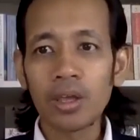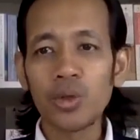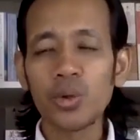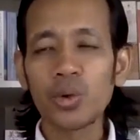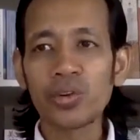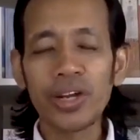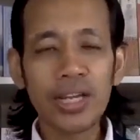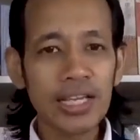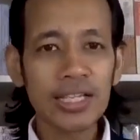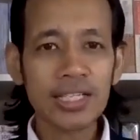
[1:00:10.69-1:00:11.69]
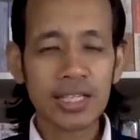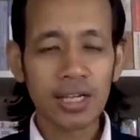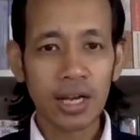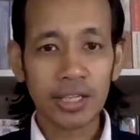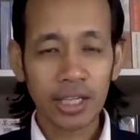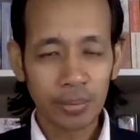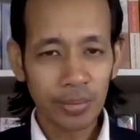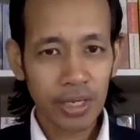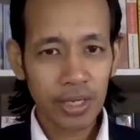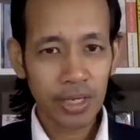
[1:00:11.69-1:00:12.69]
you release uh,
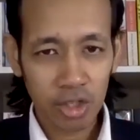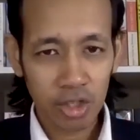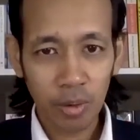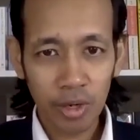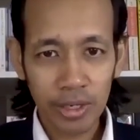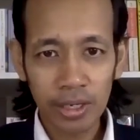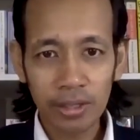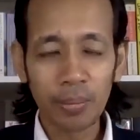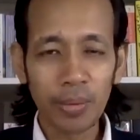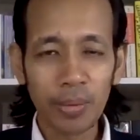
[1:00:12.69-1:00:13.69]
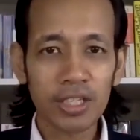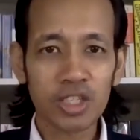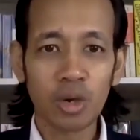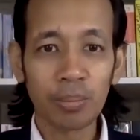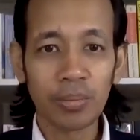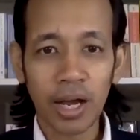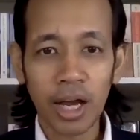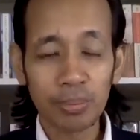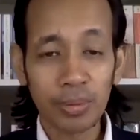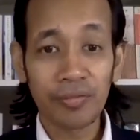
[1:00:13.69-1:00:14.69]
chemicals in your body that makes your
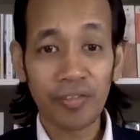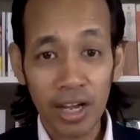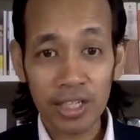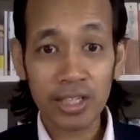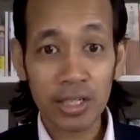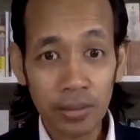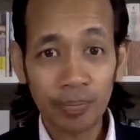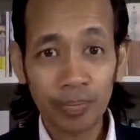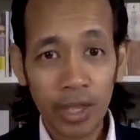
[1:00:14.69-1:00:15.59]
heartbeat faster,